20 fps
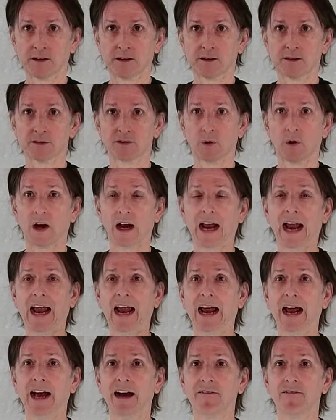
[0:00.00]
So I
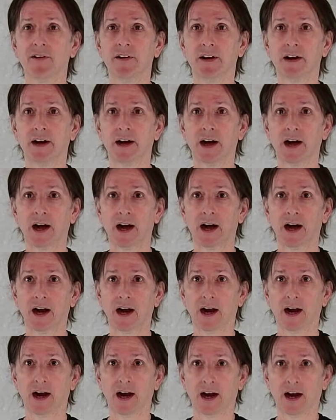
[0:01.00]
have
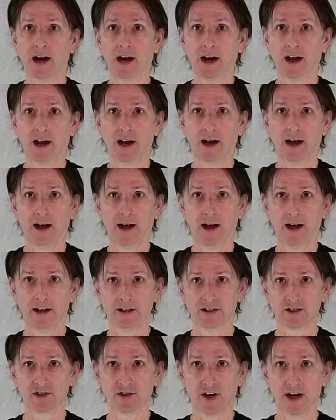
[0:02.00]
a
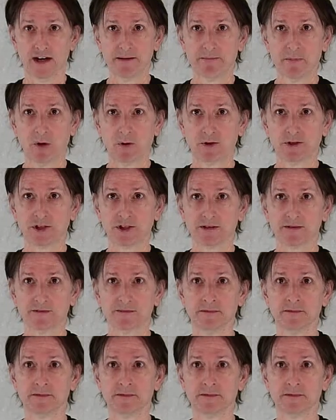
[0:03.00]
straight motion